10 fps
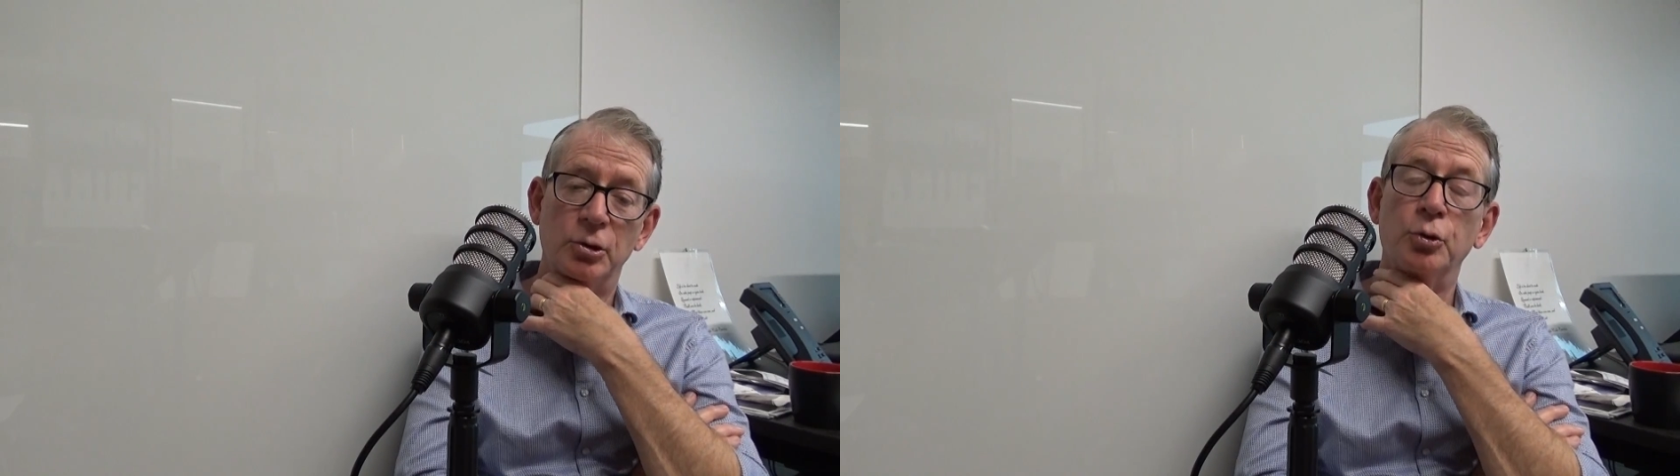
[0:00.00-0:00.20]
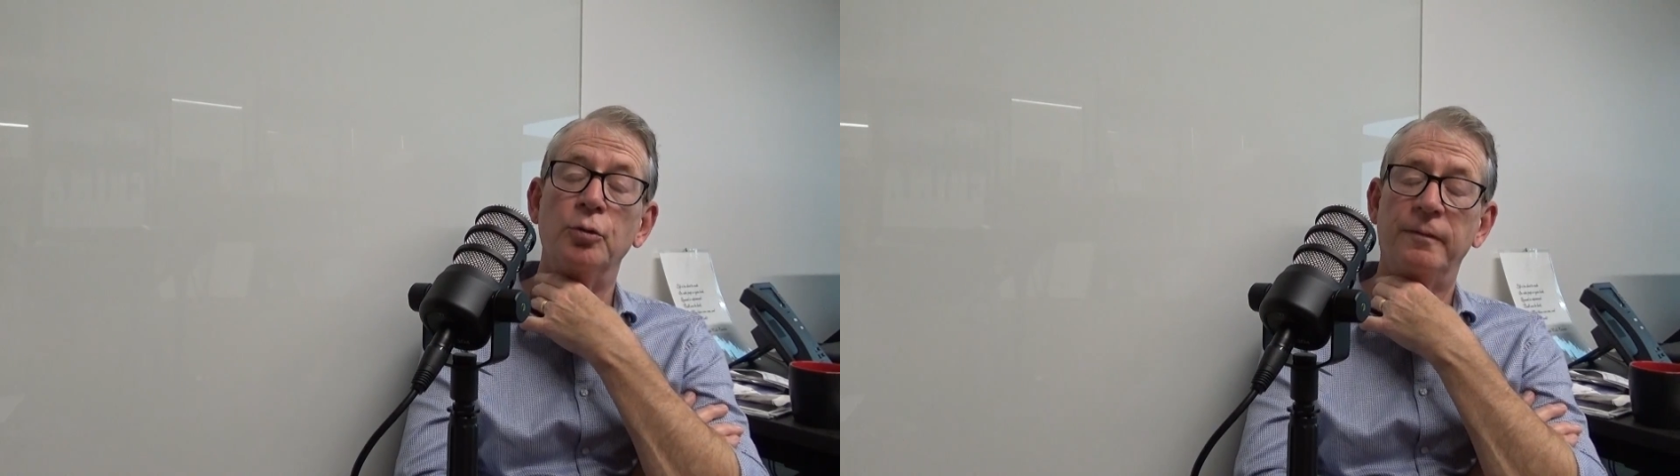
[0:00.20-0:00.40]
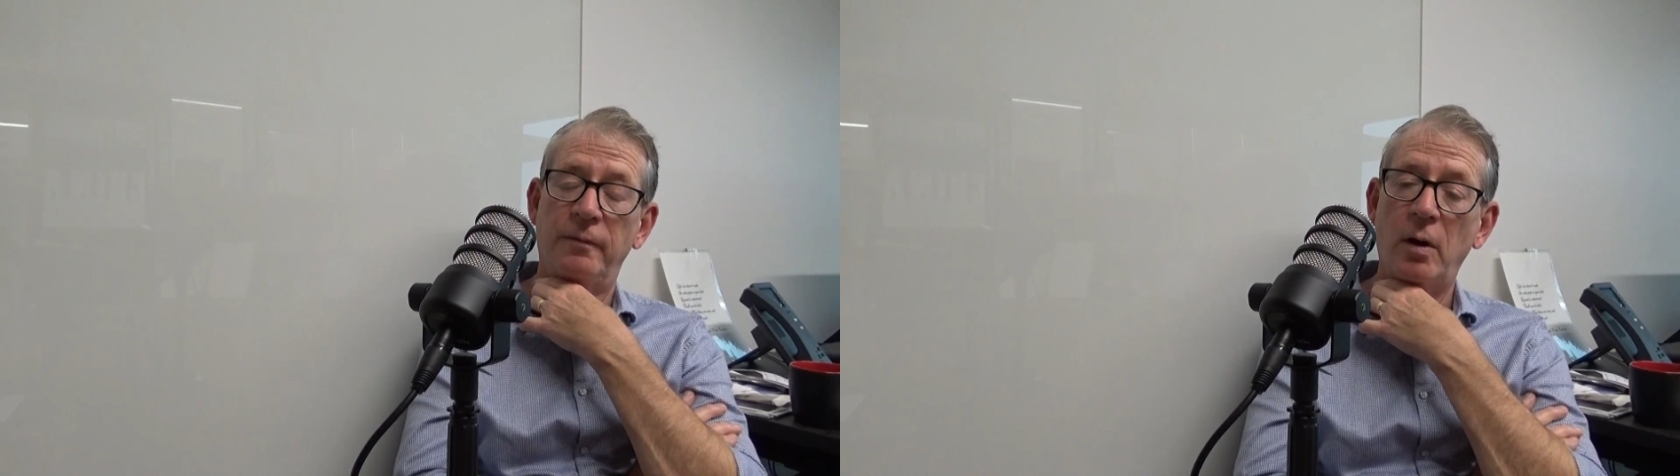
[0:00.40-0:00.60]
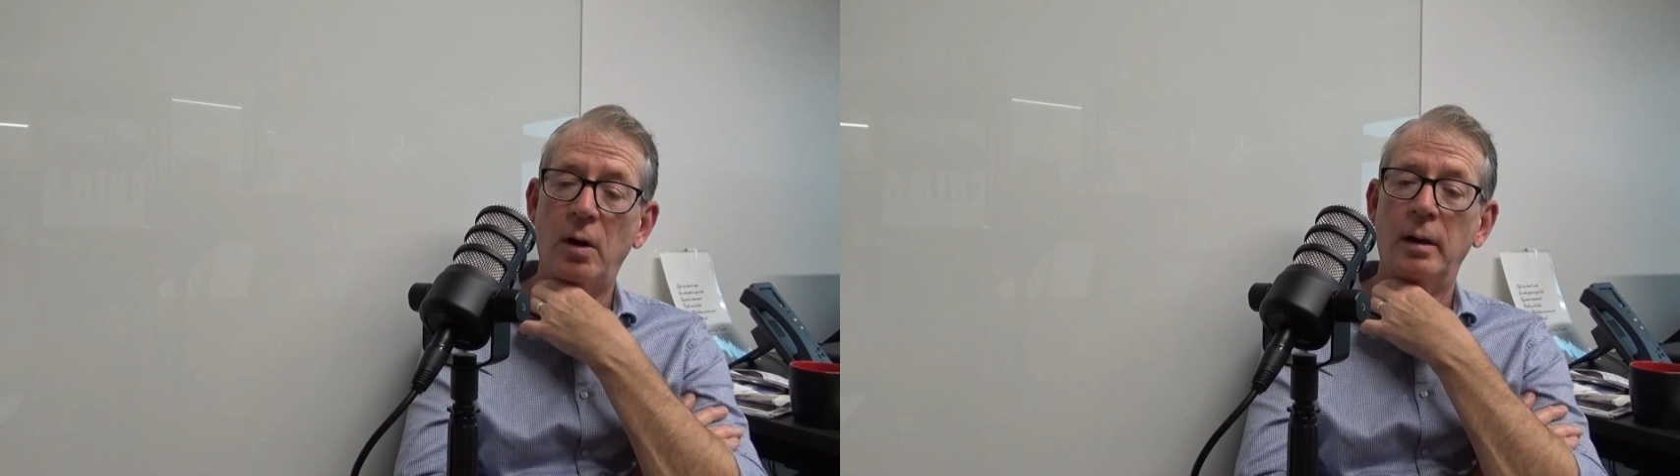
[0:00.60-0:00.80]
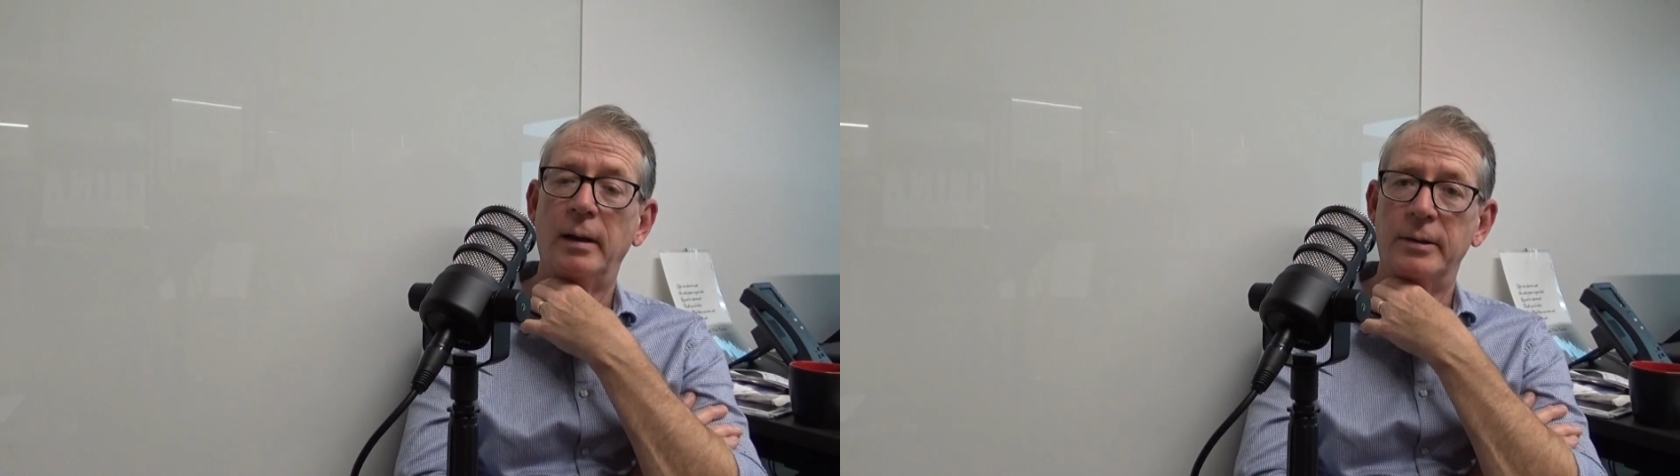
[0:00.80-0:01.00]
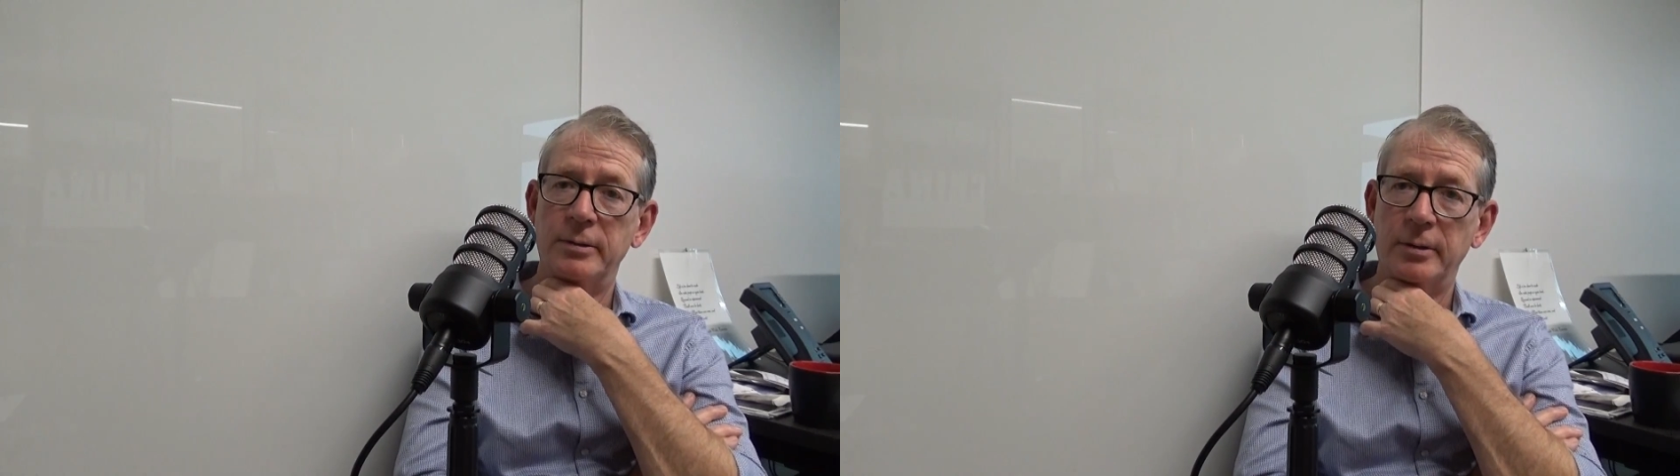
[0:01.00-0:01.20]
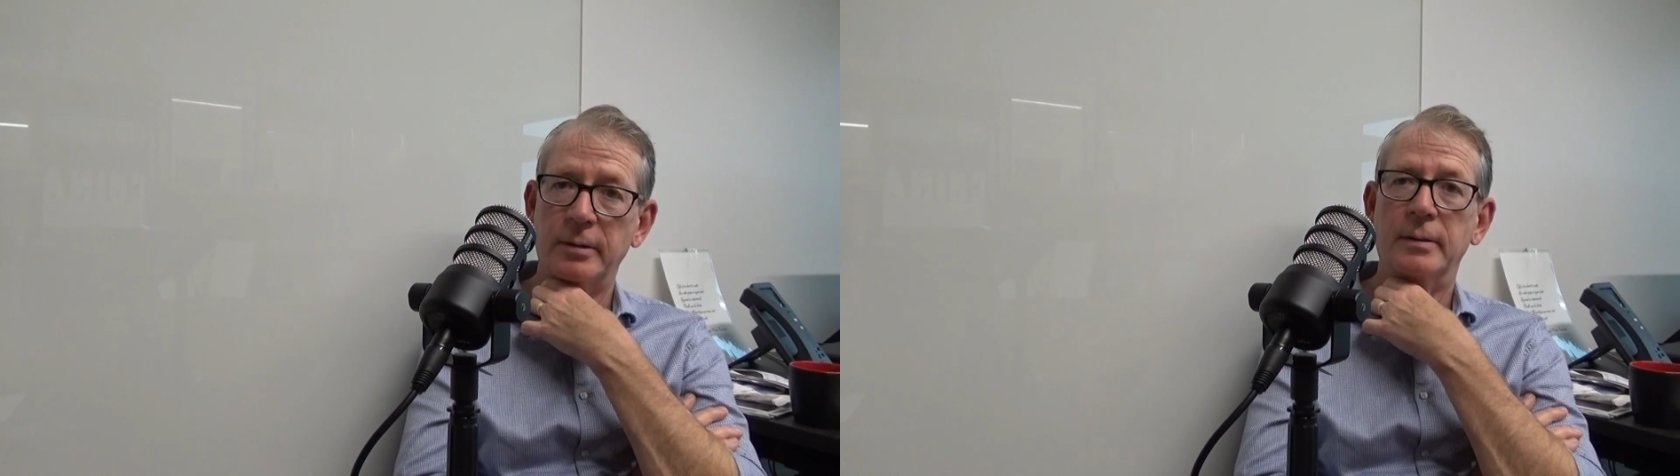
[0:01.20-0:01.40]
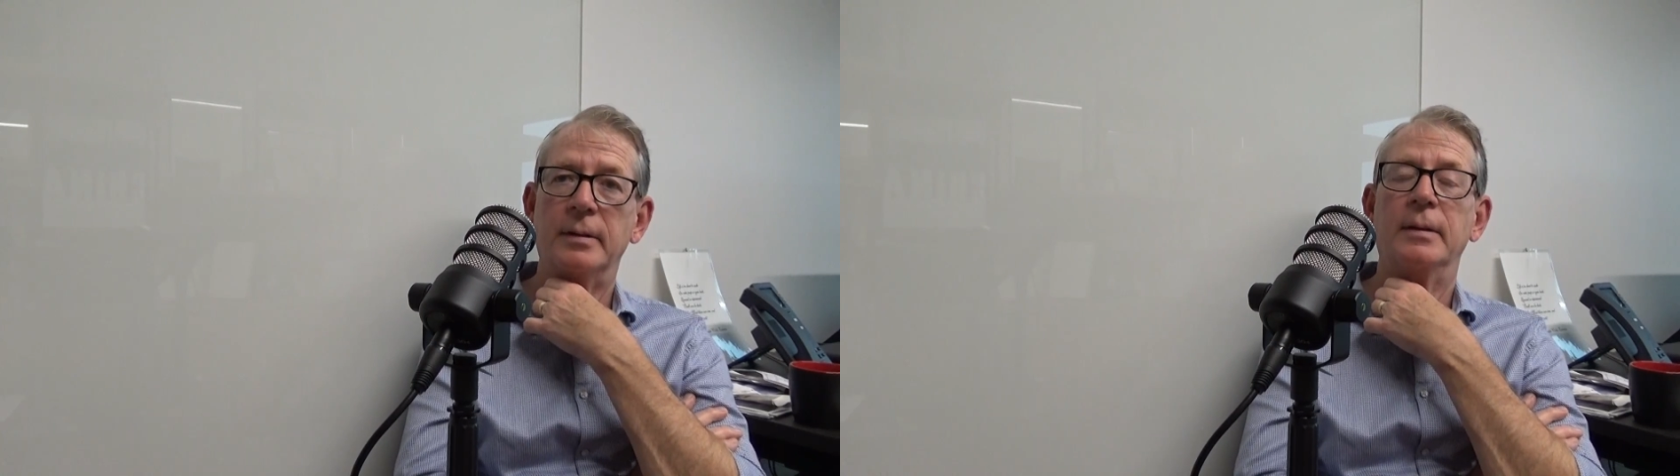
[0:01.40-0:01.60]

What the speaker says: do fall under